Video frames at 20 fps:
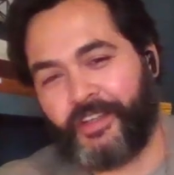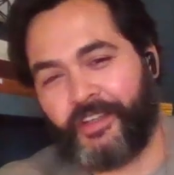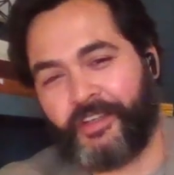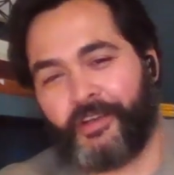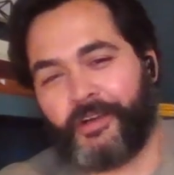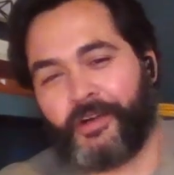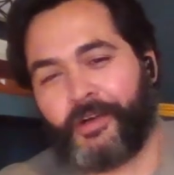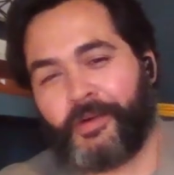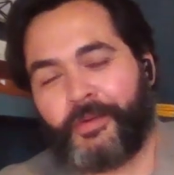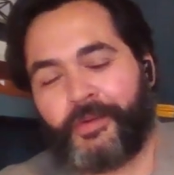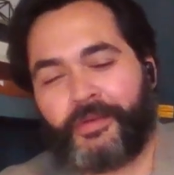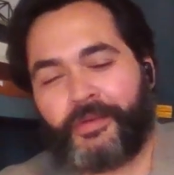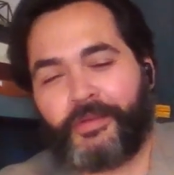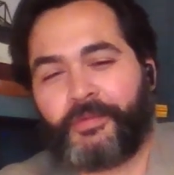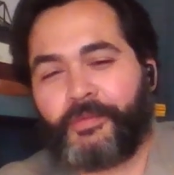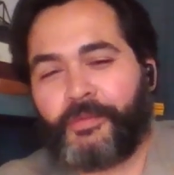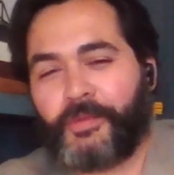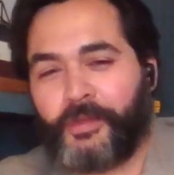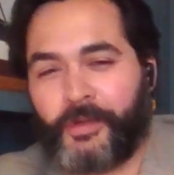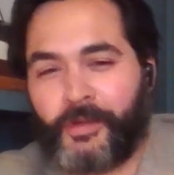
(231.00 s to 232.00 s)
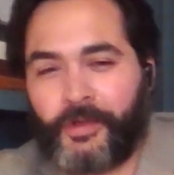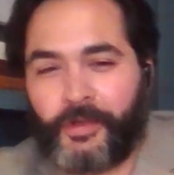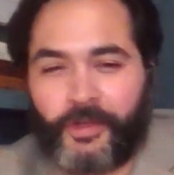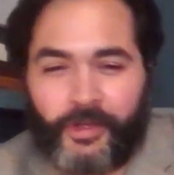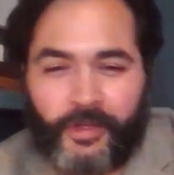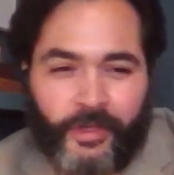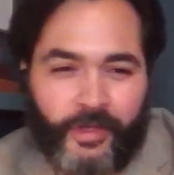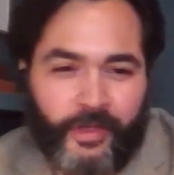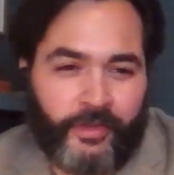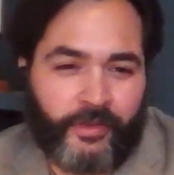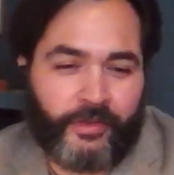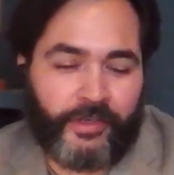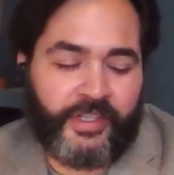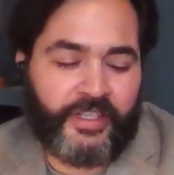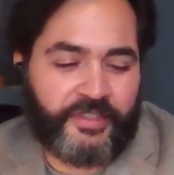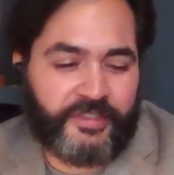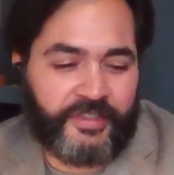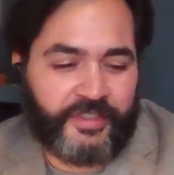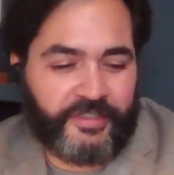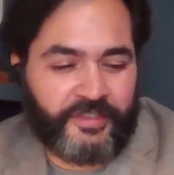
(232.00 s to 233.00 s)
You know the other
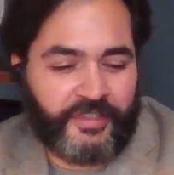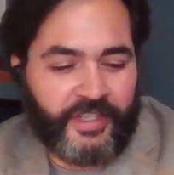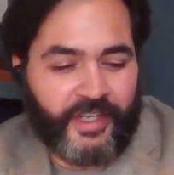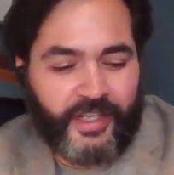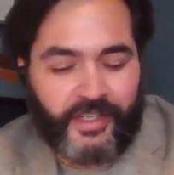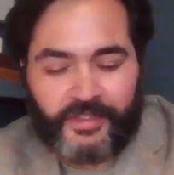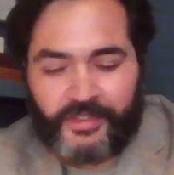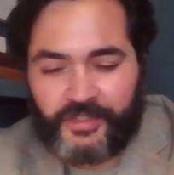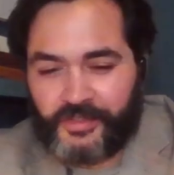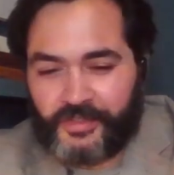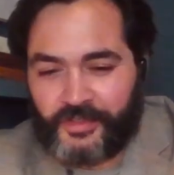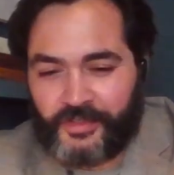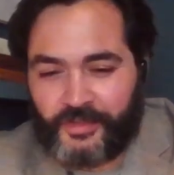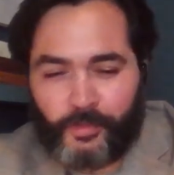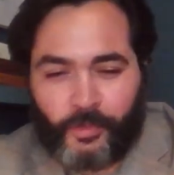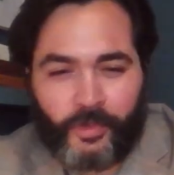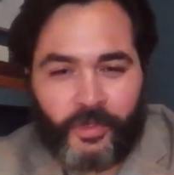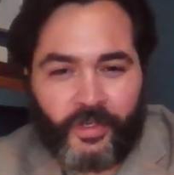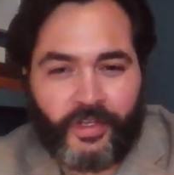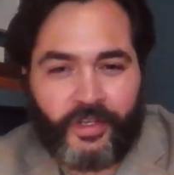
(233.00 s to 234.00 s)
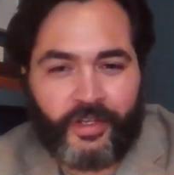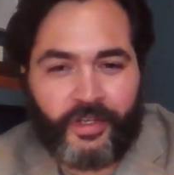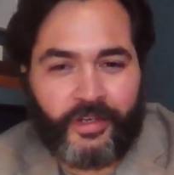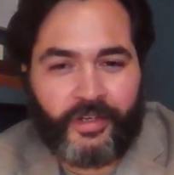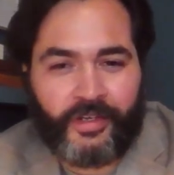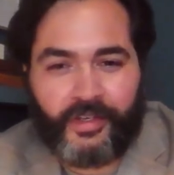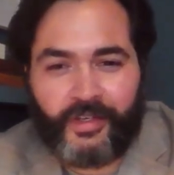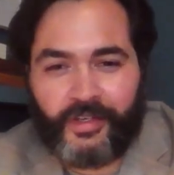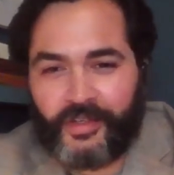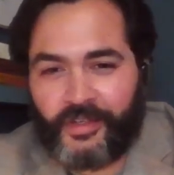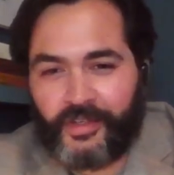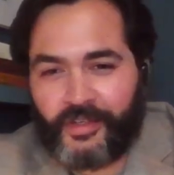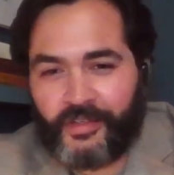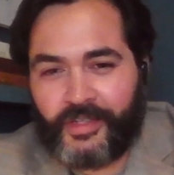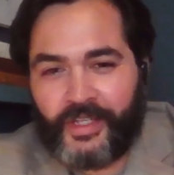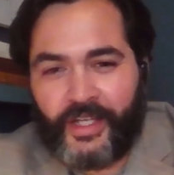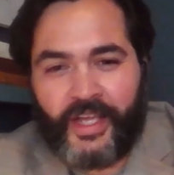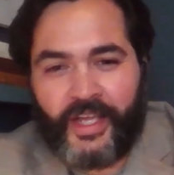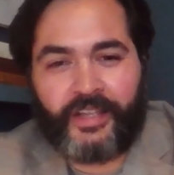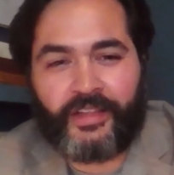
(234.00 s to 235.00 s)
anesthesiologist is working on
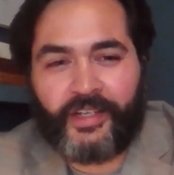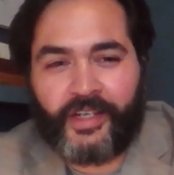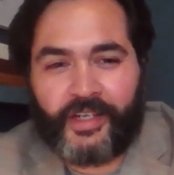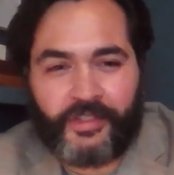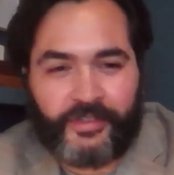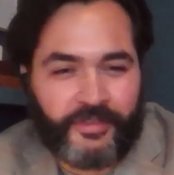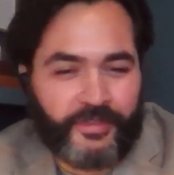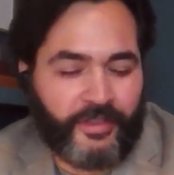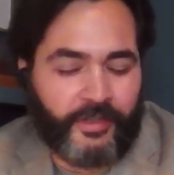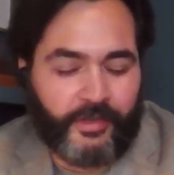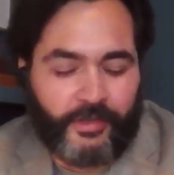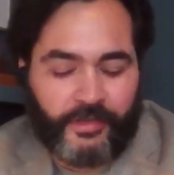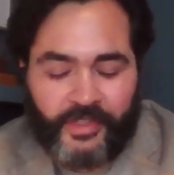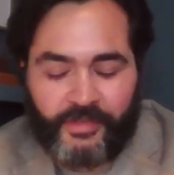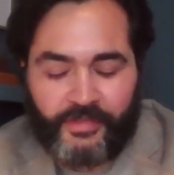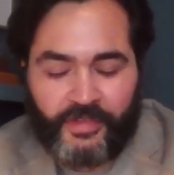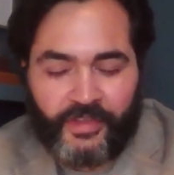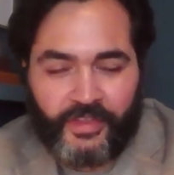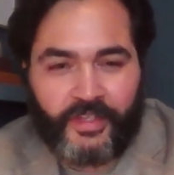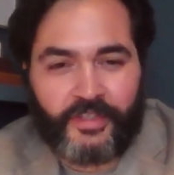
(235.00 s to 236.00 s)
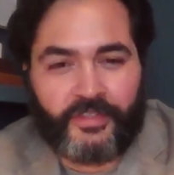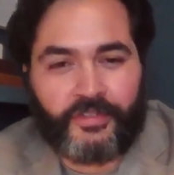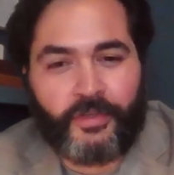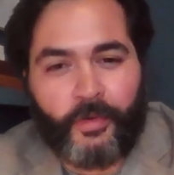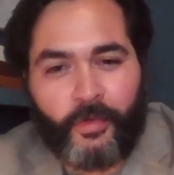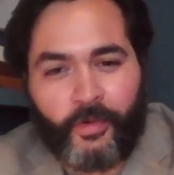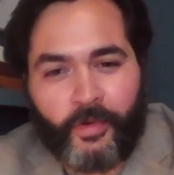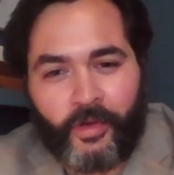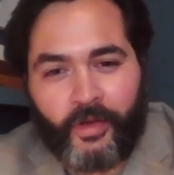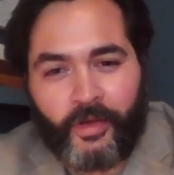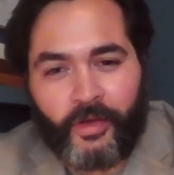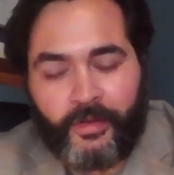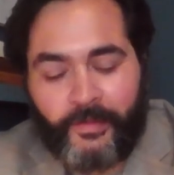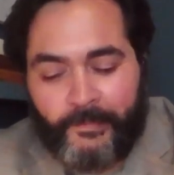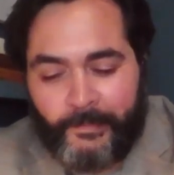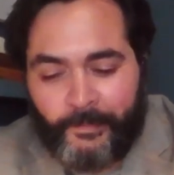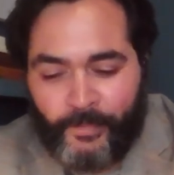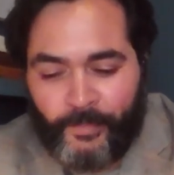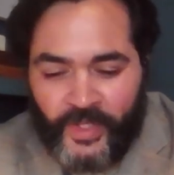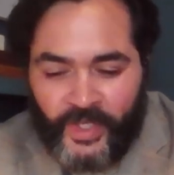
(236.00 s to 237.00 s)
a line. Different things going on
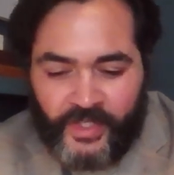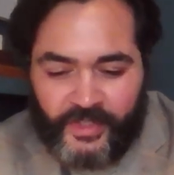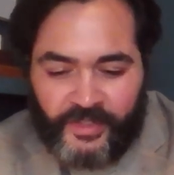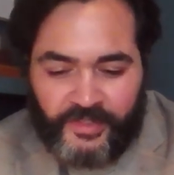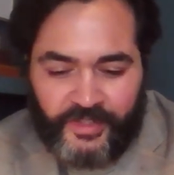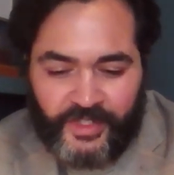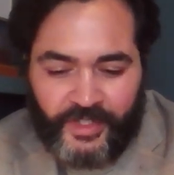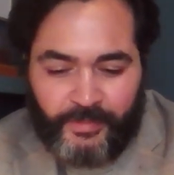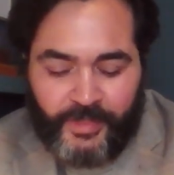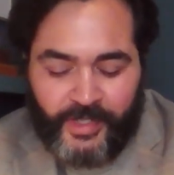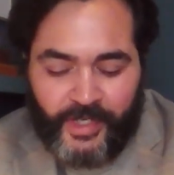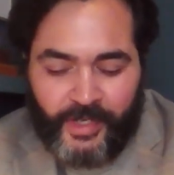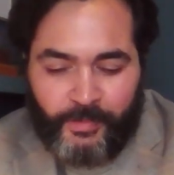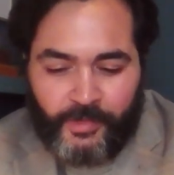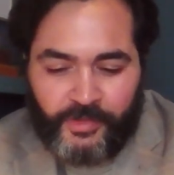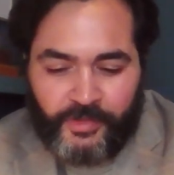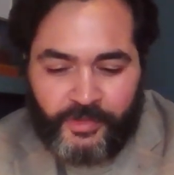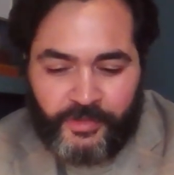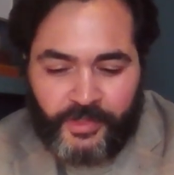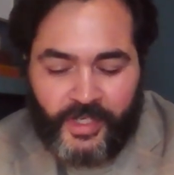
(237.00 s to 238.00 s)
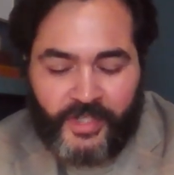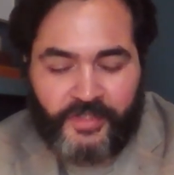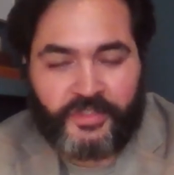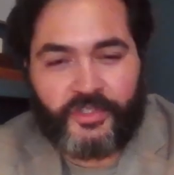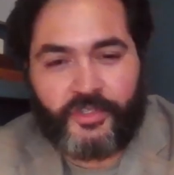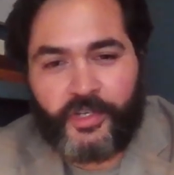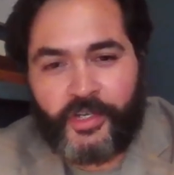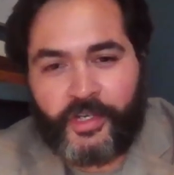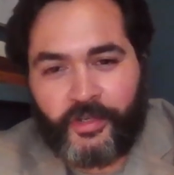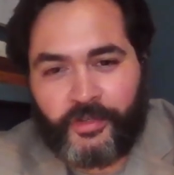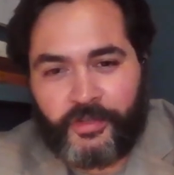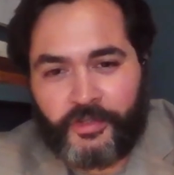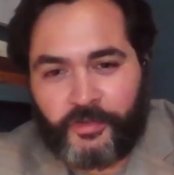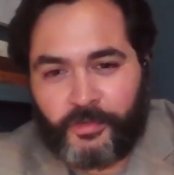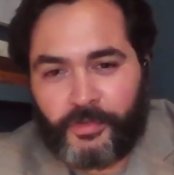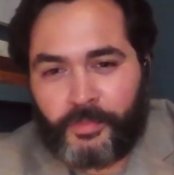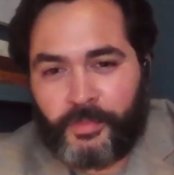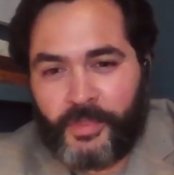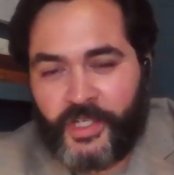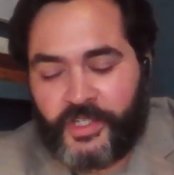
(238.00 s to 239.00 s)
at the same time on this concentrating on this
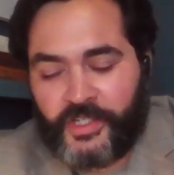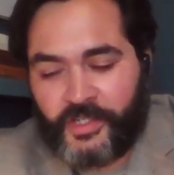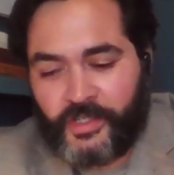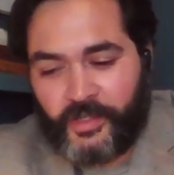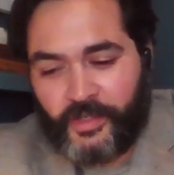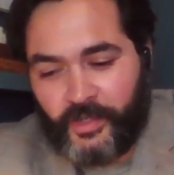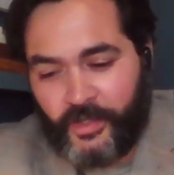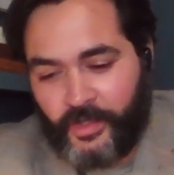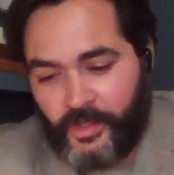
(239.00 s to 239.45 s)
one patient.